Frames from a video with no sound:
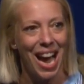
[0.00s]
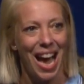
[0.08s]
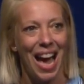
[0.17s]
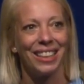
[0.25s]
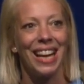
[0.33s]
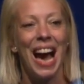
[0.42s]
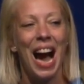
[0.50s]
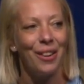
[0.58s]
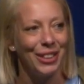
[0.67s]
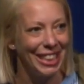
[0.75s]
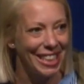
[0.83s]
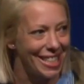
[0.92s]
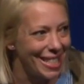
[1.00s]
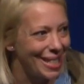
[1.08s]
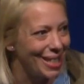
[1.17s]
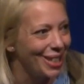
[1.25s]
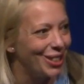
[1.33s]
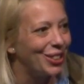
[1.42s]
and how it is
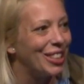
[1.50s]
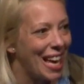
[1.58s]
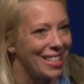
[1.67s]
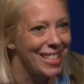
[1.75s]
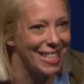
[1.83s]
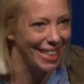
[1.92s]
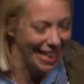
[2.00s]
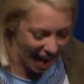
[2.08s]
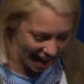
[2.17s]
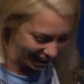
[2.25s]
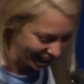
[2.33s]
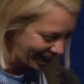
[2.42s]
to dance again.